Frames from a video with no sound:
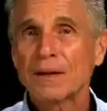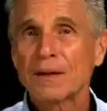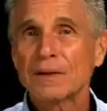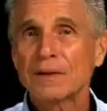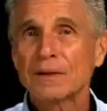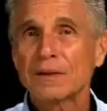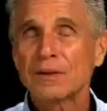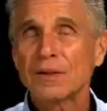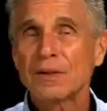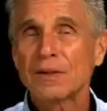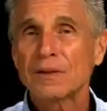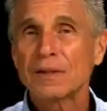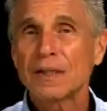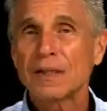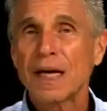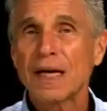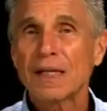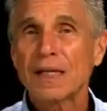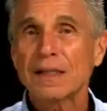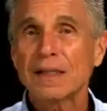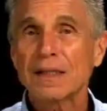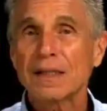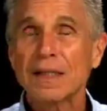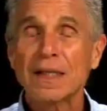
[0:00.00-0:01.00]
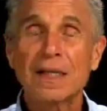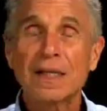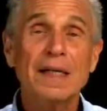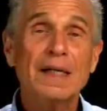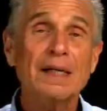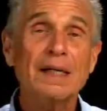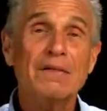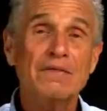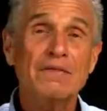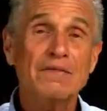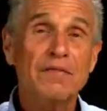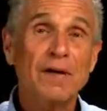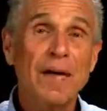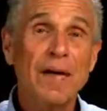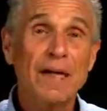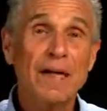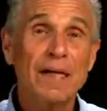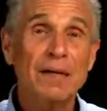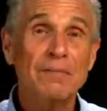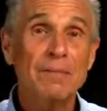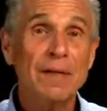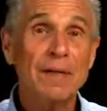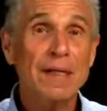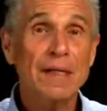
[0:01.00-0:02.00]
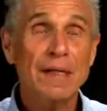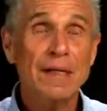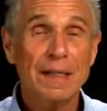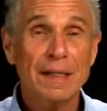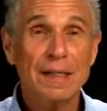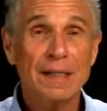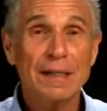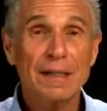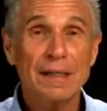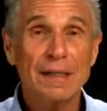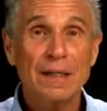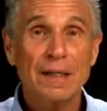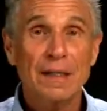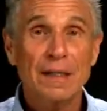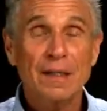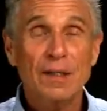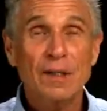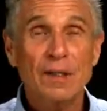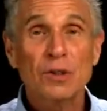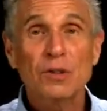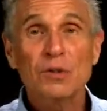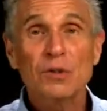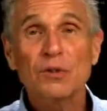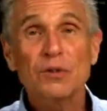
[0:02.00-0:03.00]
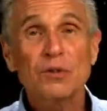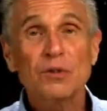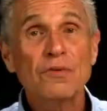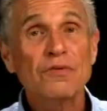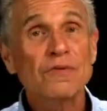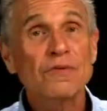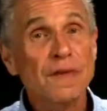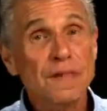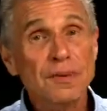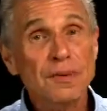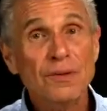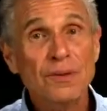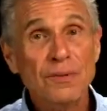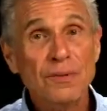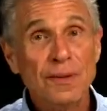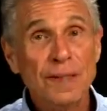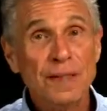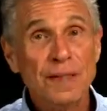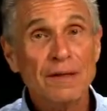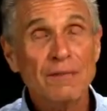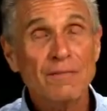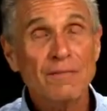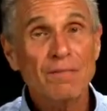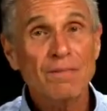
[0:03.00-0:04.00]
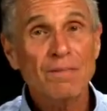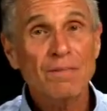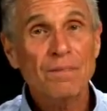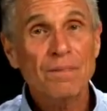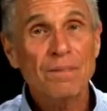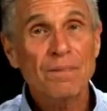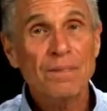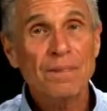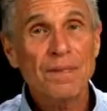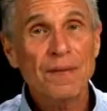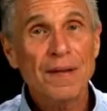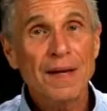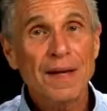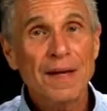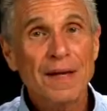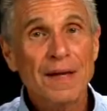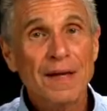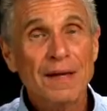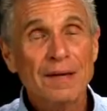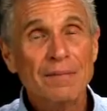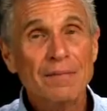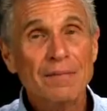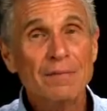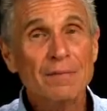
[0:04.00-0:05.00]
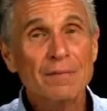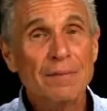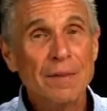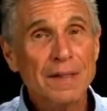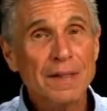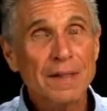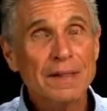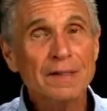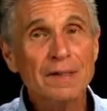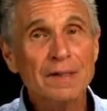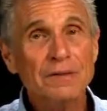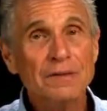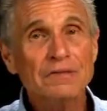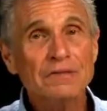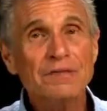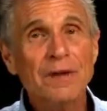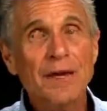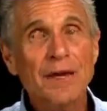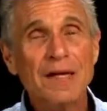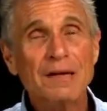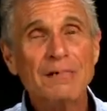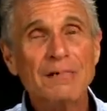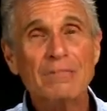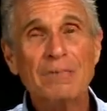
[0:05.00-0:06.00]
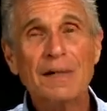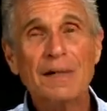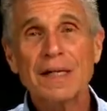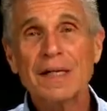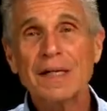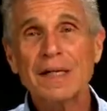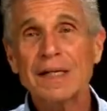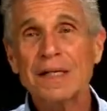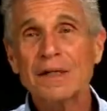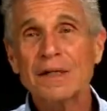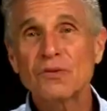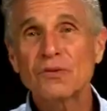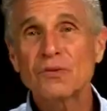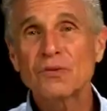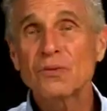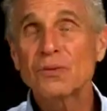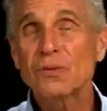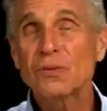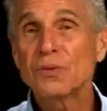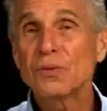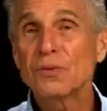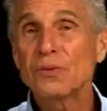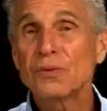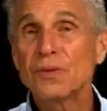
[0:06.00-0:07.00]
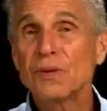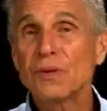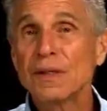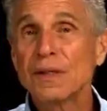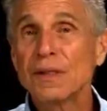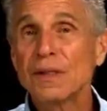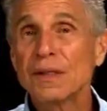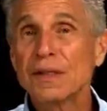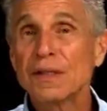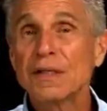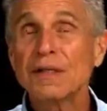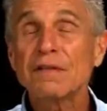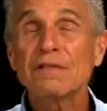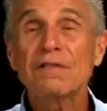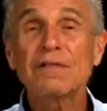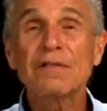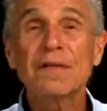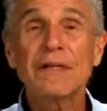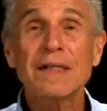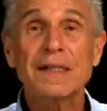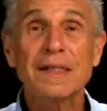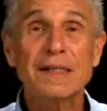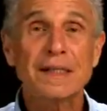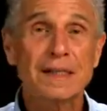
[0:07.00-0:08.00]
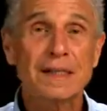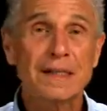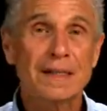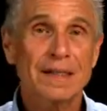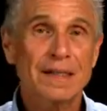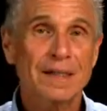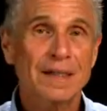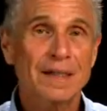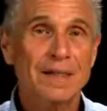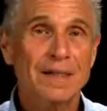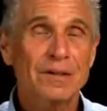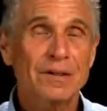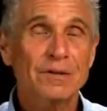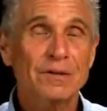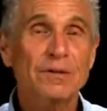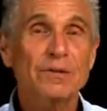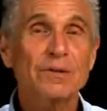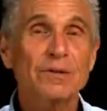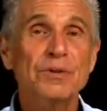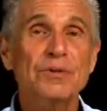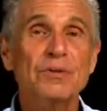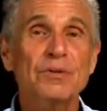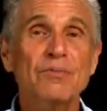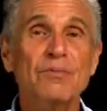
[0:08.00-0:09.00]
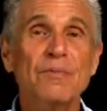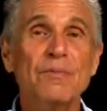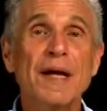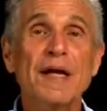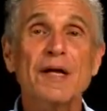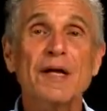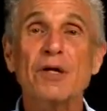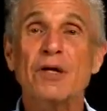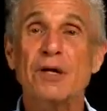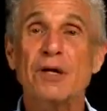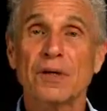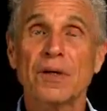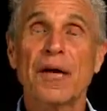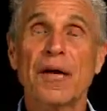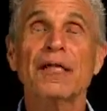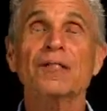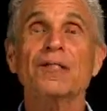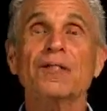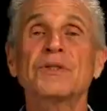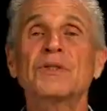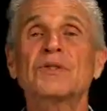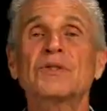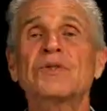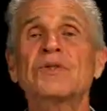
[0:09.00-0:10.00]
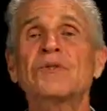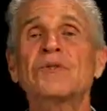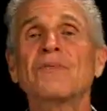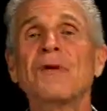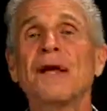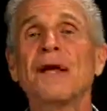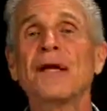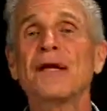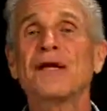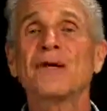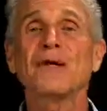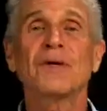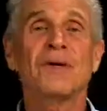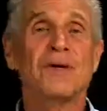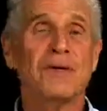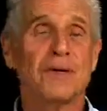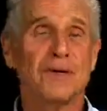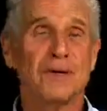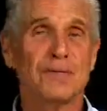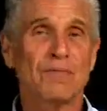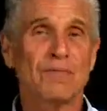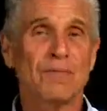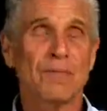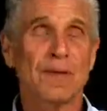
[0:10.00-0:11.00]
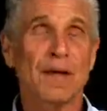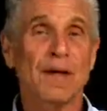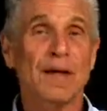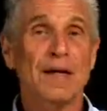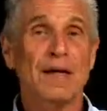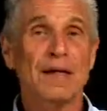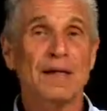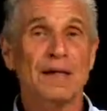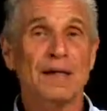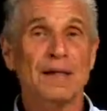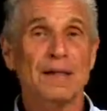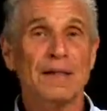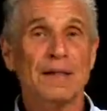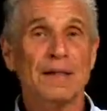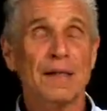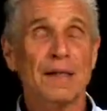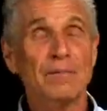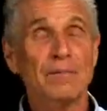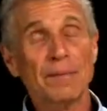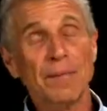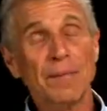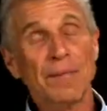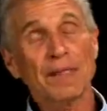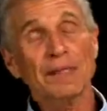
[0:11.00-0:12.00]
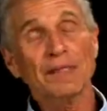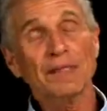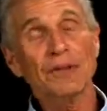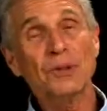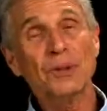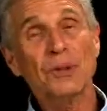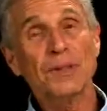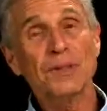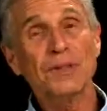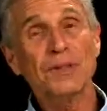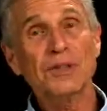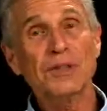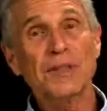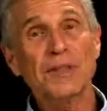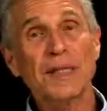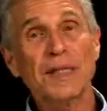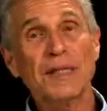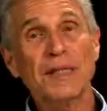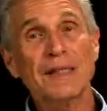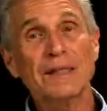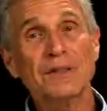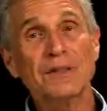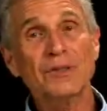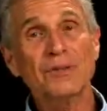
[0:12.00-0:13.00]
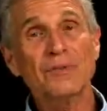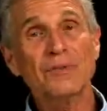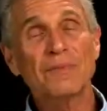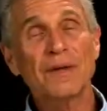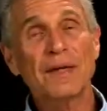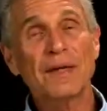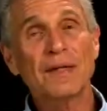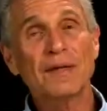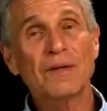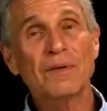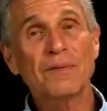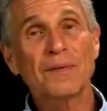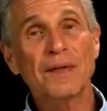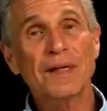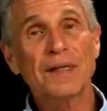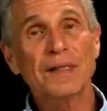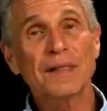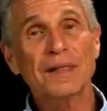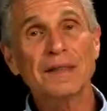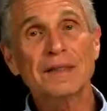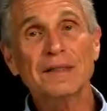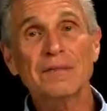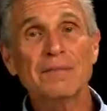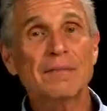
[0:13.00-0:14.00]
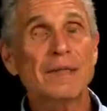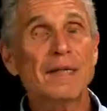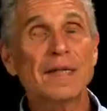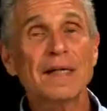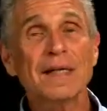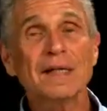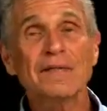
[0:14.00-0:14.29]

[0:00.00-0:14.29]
so that he can find meaning through victory, but begins to find meaning through defeat, to surrender. I surrender. And begins to understand that surrendering doesn't mean